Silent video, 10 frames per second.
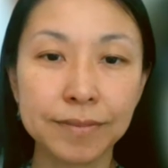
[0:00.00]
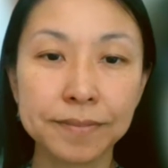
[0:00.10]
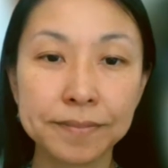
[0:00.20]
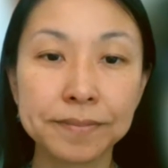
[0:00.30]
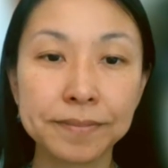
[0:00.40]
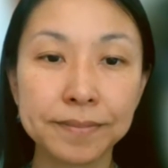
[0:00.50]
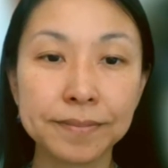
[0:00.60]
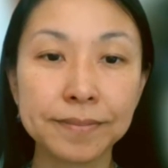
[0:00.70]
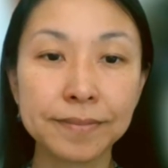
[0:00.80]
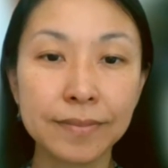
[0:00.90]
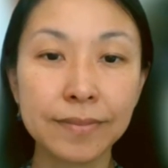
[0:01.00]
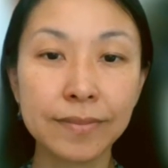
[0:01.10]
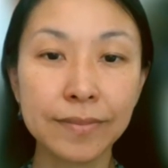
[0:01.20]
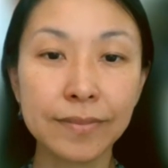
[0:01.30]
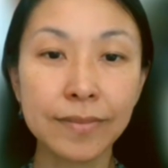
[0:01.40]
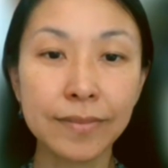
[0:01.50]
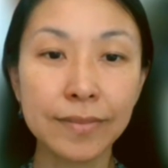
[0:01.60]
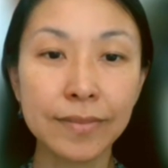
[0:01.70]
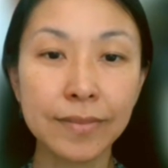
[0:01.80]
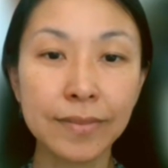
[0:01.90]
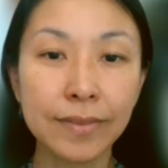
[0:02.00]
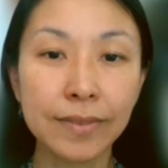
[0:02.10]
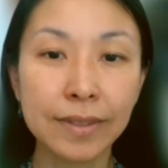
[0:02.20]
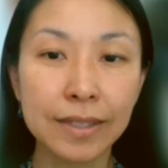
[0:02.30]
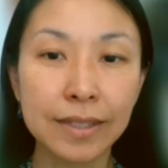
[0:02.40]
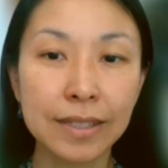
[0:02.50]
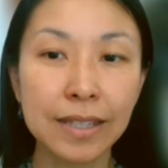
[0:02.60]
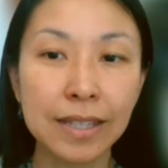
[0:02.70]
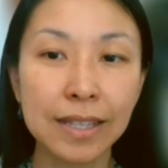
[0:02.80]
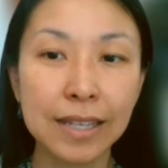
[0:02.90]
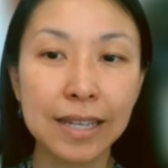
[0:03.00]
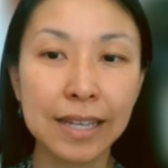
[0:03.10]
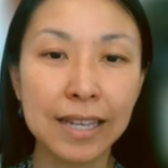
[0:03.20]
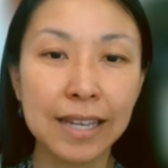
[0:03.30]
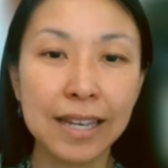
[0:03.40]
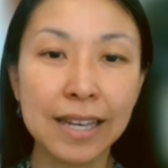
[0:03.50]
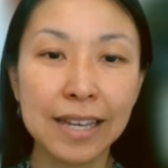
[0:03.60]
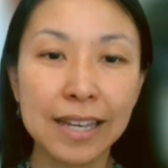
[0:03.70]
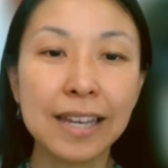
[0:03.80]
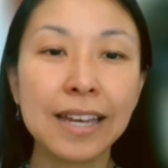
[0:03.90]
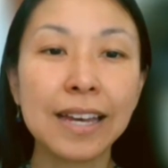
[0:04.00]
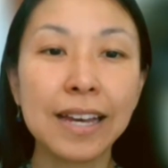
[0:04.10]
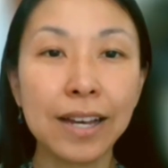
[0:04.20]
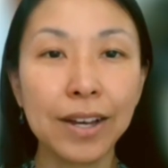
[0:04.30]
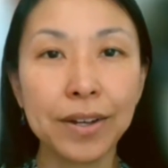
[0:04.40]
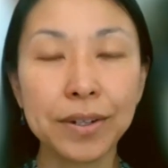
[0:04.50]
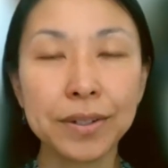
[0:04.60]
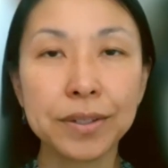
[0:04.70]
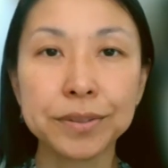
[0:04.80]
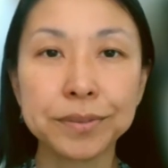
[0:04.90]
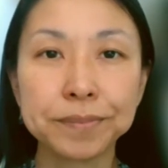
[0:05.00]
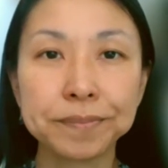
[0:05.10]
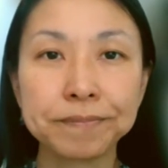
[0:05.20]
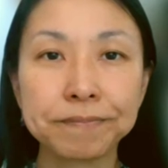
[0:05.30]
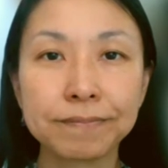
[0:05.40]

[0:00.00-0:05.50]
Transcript: This person isn't speaking.